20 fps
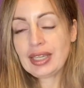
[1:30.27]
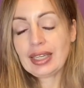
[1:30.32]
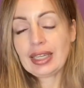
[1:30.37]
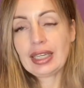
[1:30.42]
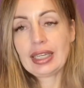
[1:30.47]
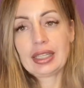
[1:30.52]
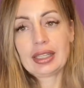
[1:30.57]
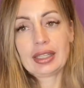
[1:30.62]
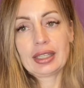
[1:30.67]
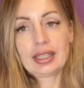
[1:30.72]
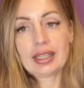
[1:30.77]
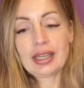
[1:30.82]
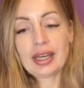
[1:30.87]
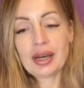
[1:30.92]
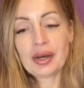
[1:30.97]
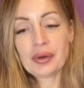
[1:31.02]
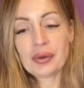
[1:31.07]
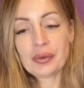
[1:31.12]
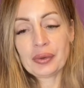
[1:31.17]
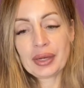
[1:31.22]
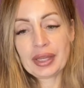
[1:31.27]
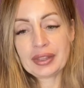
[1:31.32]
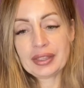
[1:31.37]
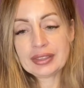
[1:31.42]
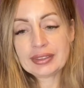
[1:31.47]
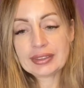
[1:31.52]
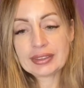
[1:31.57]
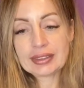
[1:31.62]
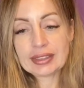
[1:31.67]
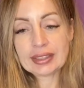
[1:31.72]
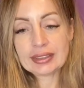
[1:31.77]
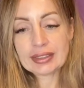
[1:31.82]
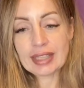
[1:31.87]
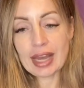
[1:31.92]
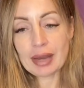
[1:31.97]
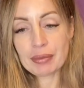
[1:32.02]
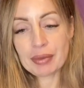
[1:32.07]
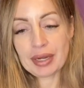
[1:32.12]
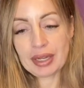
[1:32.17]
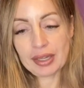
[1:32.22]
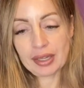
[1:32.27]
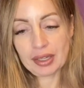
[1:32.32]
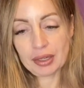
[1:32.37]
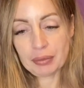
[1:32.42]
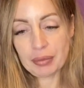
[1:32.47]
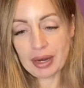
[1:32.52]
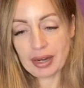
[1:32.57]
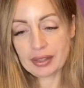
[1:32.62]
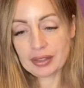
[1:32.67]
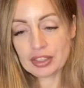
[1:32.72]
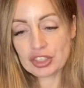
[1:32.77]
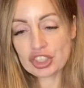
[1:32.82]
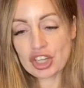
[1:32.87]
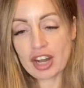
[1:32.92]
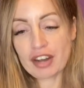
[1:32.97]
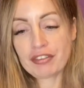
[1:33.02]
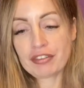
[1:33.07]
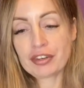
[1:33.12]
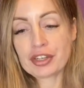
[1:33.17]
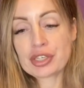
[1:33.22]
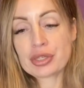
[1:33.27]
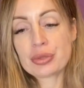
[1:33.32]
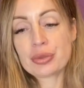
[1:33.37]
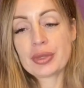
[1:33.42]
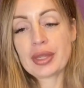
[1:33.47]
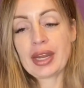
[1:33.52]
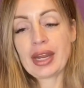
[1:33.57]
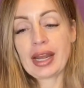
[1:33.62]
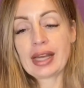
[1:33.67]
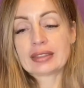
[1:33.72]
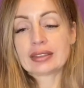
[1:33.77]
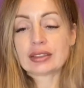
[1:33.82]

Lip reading: in Leo, and this is happening in a part of the chart for you that has